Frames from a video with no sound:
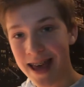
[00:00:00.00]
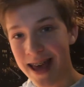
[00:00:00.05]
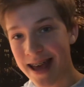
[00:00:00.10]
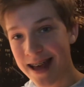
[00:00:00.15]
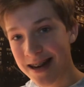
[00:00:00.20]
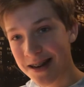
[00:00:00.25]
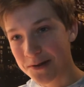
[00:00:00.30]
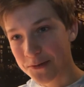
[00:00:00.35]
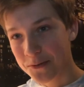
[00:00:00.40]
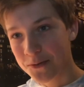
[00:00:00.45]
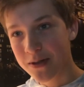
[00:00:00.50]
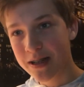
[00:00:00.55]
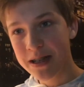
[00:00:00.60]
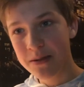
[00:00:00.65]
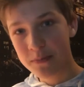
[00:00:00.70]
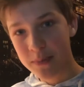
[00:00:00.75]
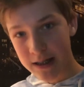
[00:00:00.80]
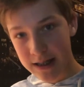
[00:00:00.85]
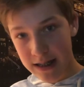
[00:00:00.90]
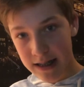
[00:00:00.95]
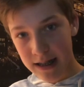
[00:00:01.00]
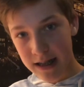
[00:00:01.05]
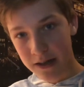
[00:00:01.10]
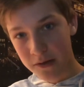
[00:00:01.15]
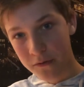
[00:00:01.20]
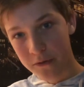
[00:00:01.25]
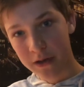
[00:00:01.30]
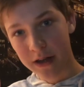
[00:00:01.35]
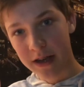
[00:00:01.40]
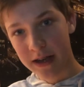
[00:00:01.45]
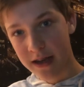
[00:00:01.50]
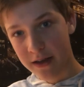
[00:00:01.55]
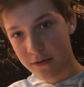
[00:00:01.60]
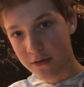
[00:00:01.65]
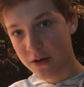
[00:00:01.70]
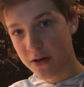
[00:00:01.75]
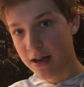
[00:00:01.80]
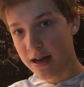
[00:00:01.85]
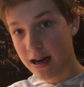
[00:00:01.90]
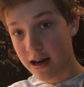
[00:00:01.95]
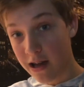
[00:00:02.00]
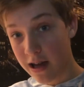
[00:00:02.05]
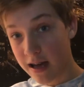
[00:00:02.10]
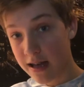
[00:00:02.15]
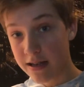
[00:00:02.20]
And I would really appreciate it if you can like,